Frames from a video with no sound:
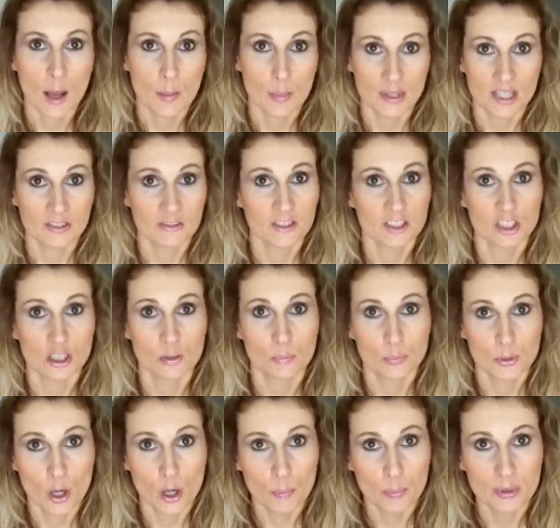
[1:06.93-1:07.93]
beneficial
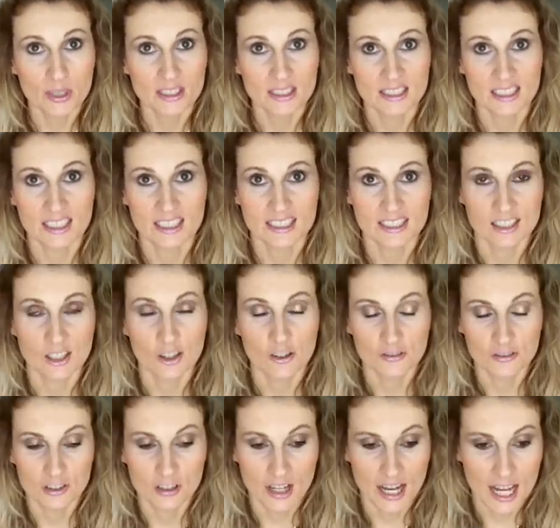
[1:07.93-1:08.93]
properties
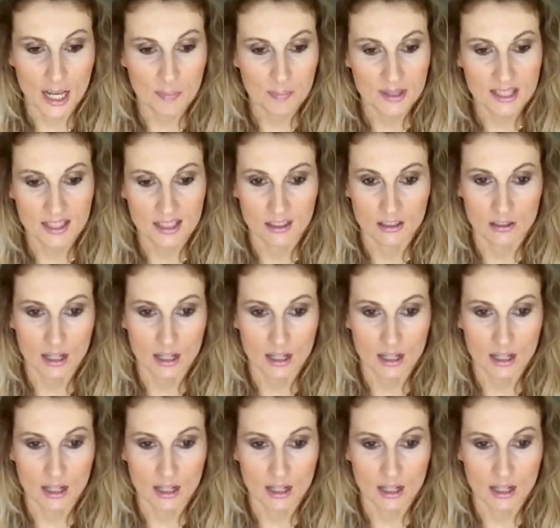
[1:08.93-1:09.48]
of grapes.